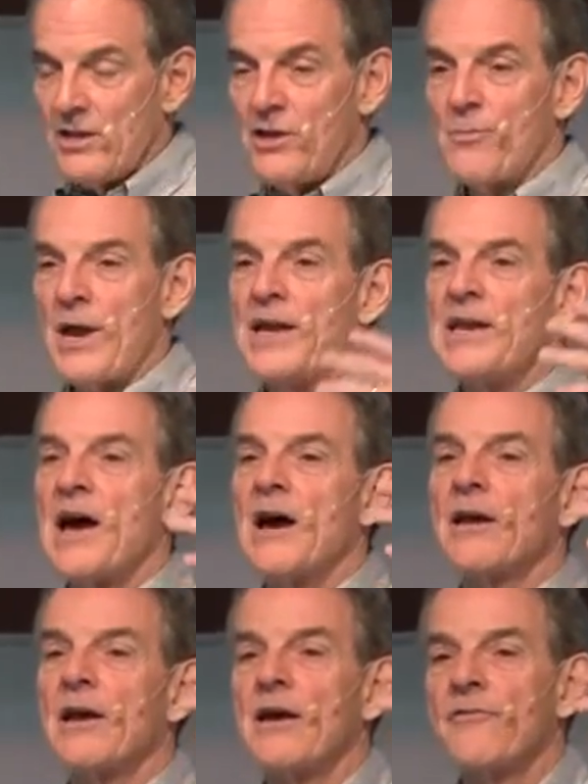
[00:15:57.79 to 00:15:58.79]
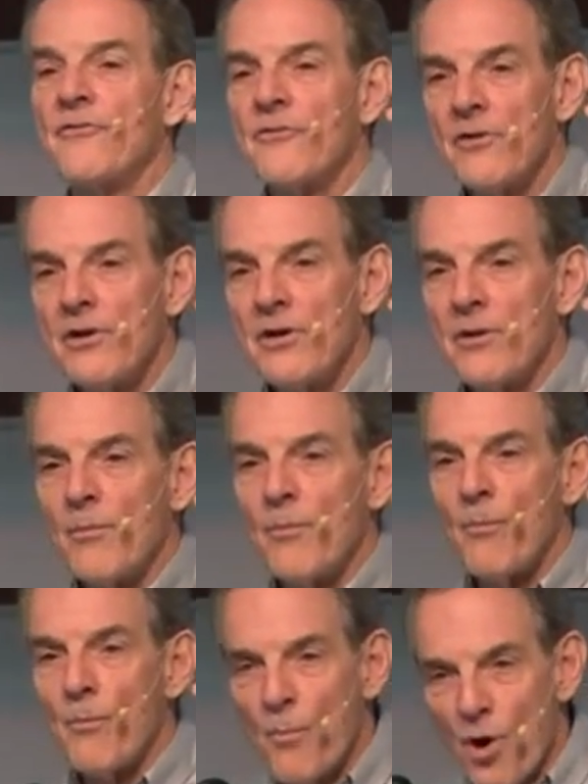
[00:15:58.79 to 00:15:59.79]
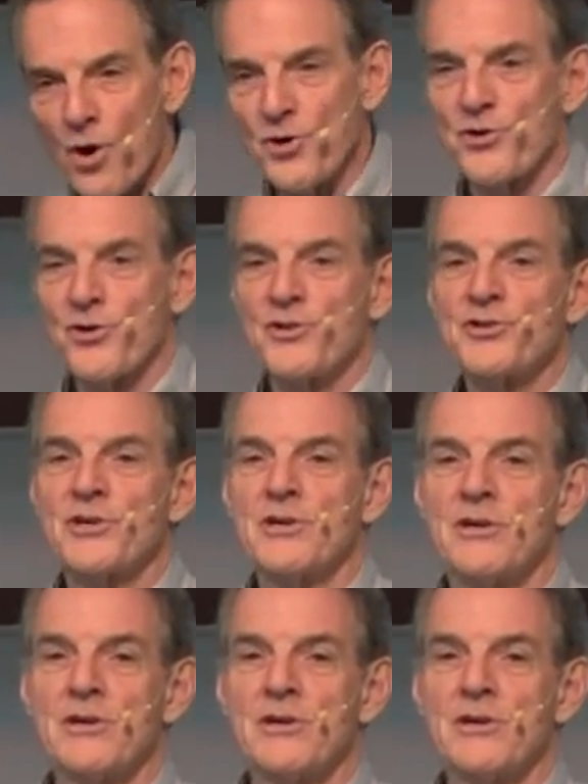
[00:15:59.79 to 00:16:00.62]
you may not have murdered,